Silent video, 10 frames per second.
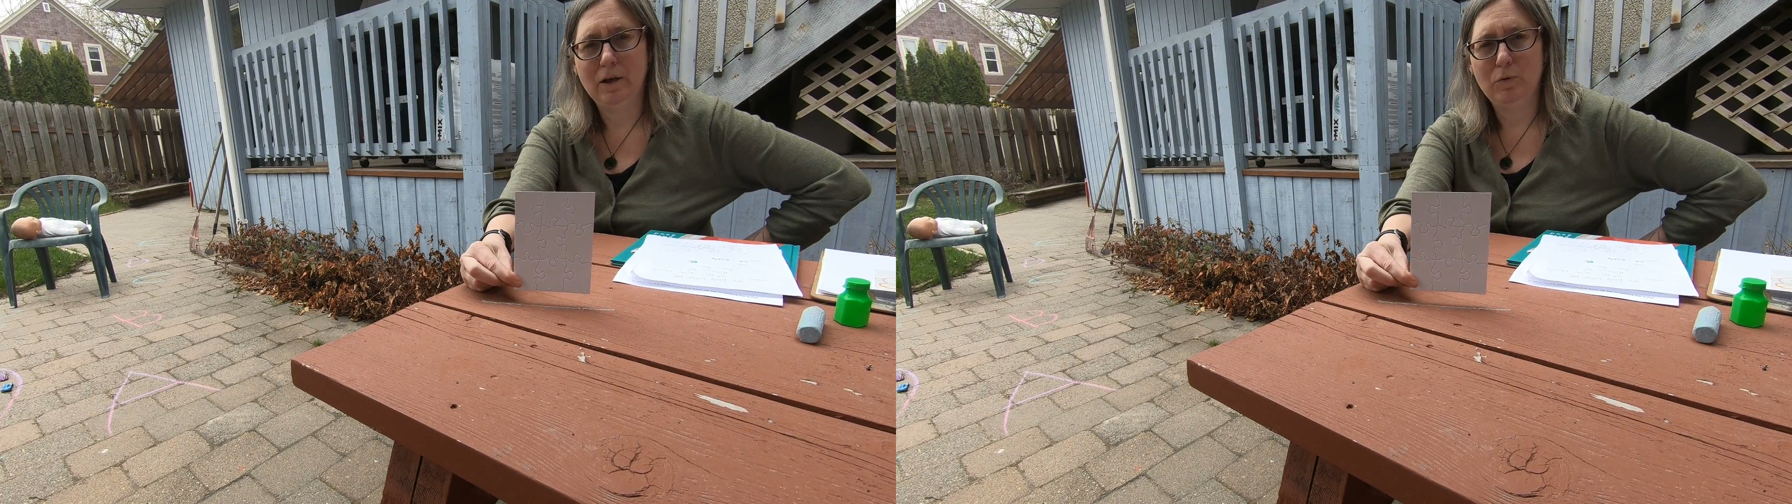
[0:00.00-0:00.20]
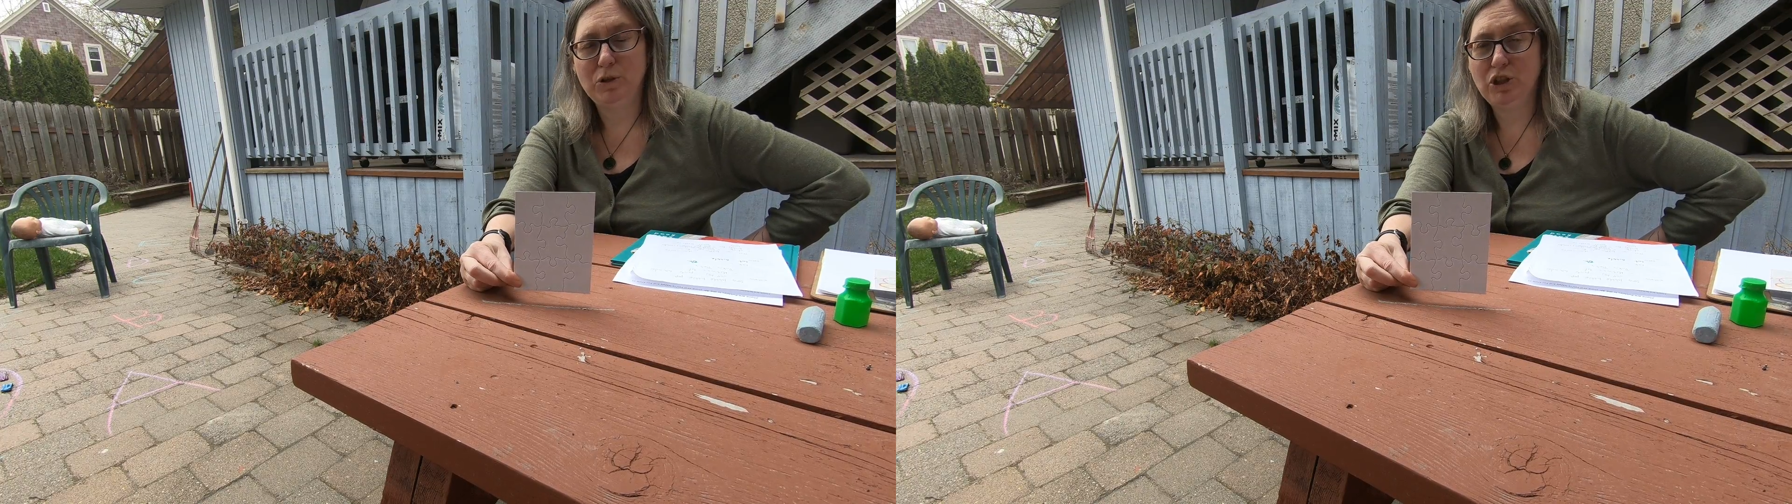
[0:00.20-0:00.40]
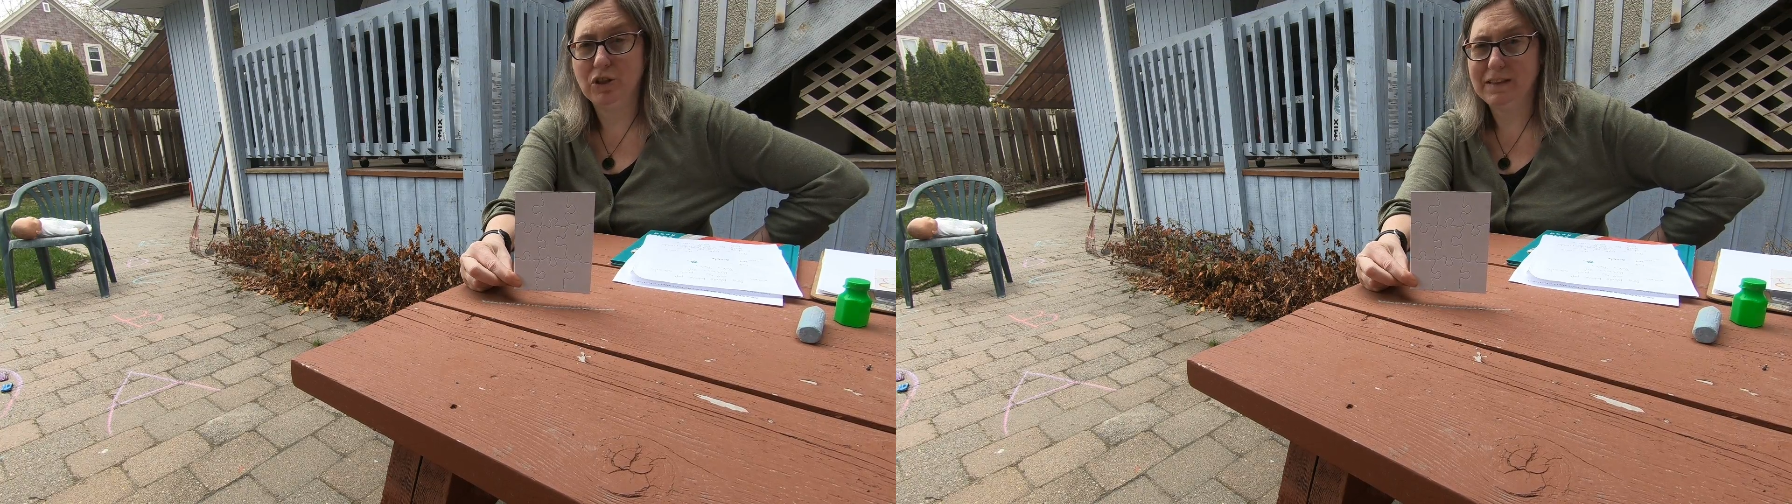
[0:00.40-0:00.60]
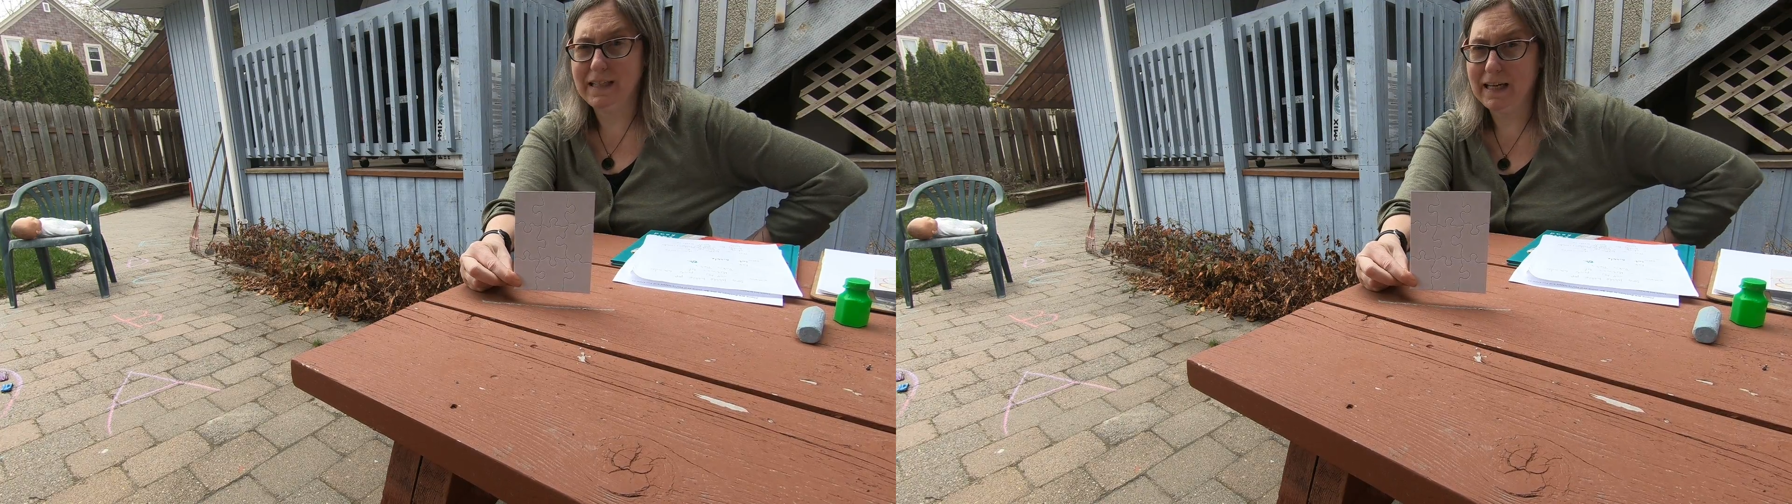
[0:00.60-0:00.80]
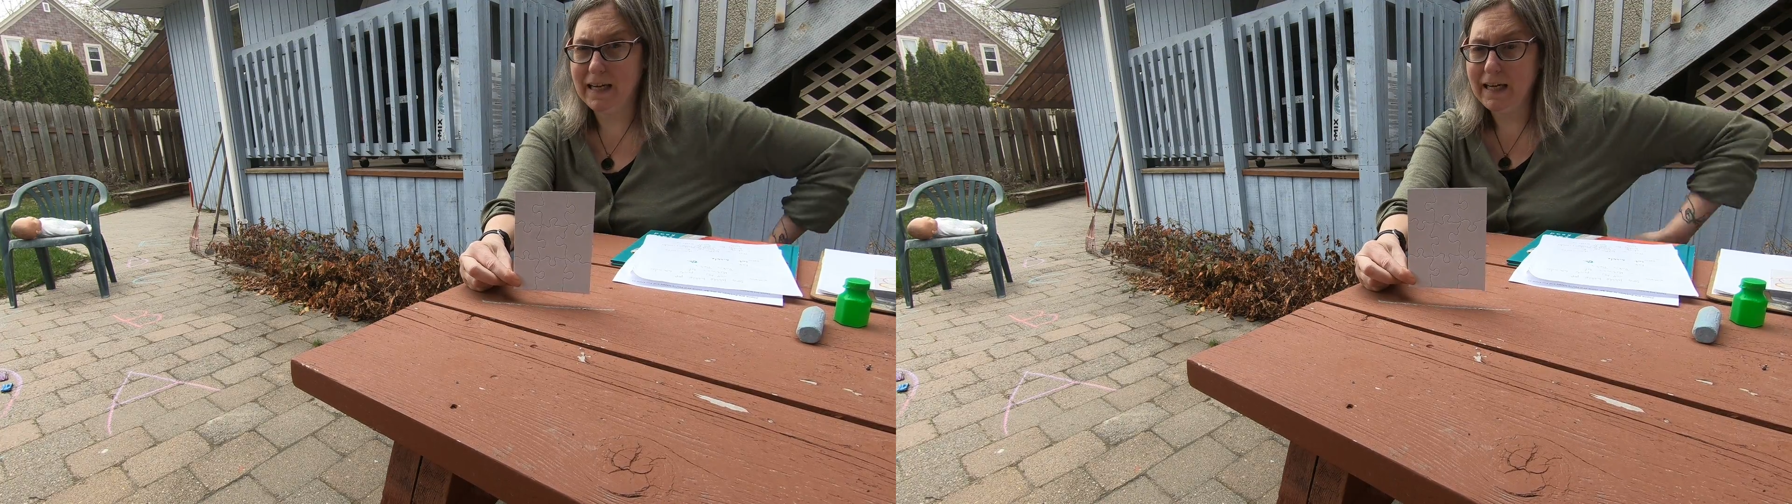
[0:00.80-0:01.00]
which you'll
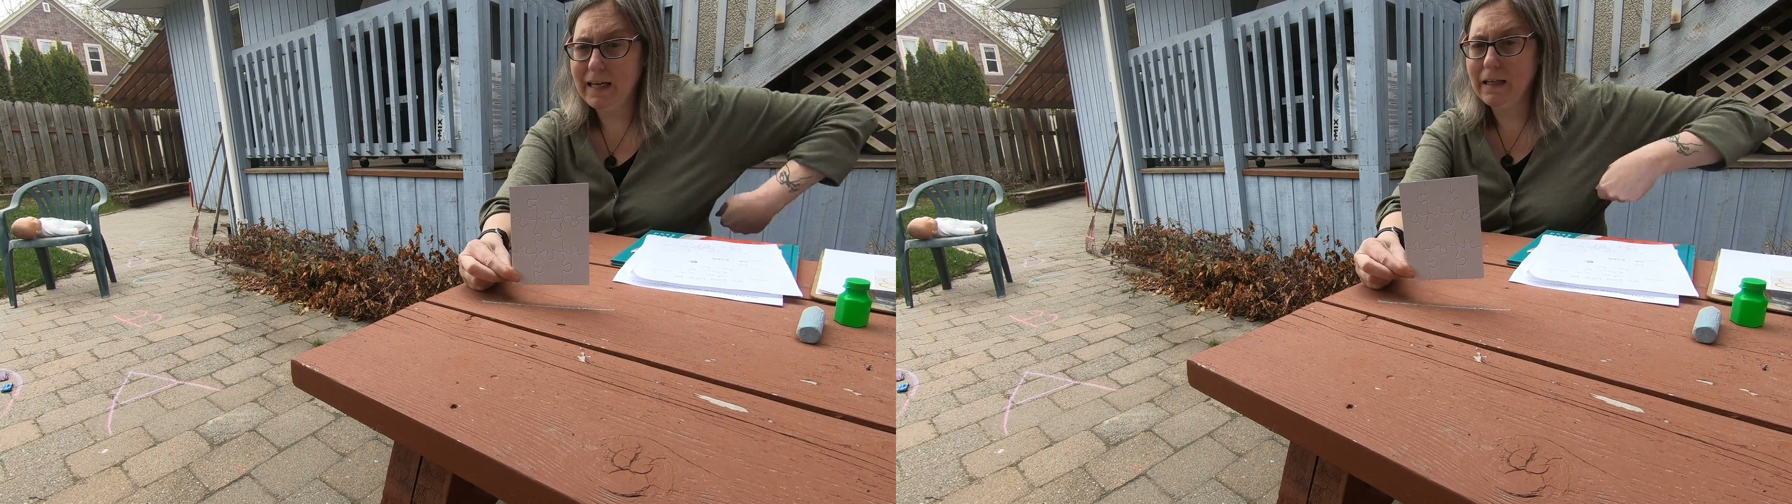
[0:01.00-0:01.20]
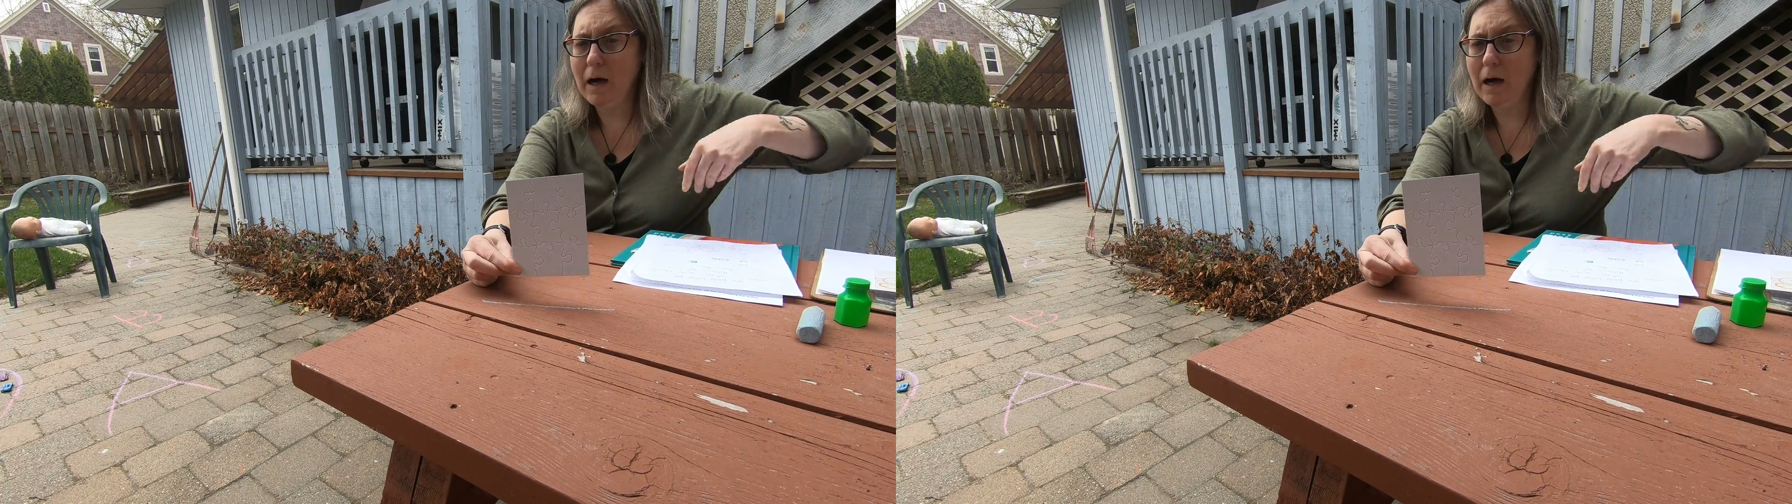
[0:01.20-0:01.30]
take